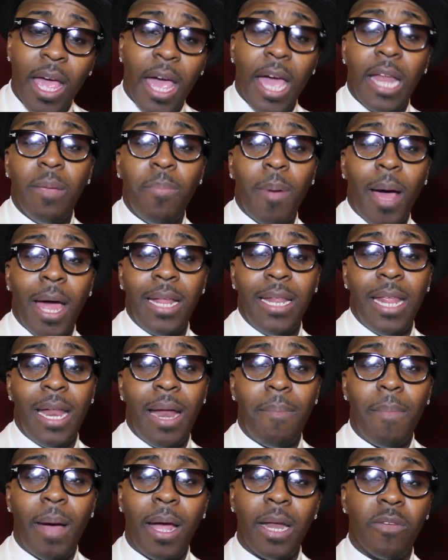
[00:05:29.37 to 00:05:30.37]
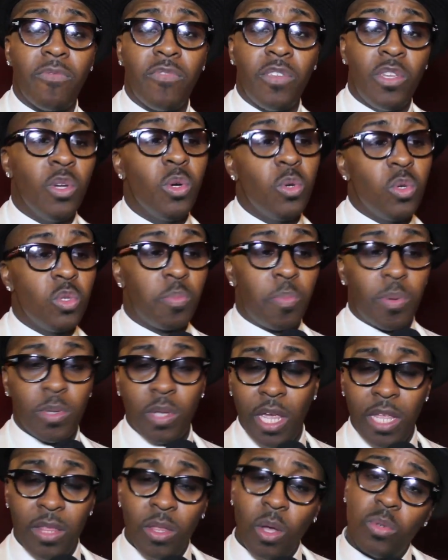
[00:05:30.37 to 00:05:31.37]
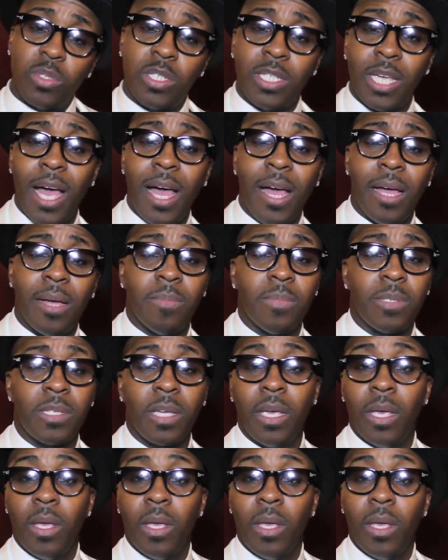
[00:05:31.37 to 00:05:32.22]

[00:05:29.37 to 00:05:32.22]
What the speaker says: anybody that I might have used, but in those times,